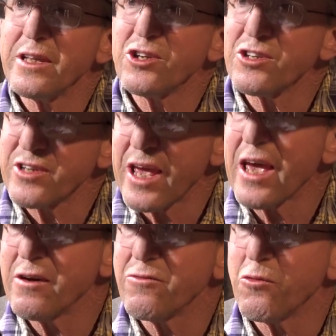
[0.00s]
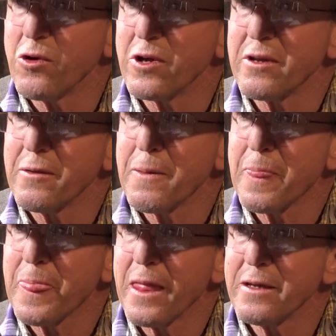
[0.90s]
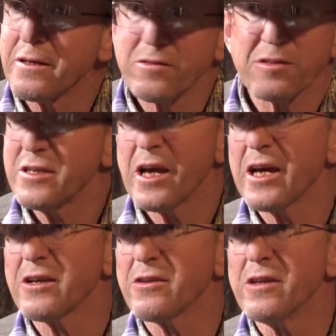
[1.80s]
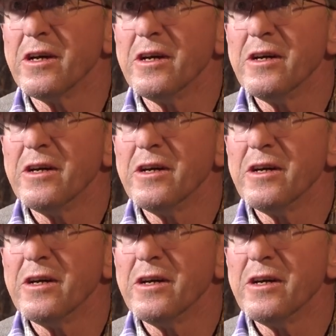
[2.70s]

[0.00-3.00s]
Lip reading: just have one? See, I could,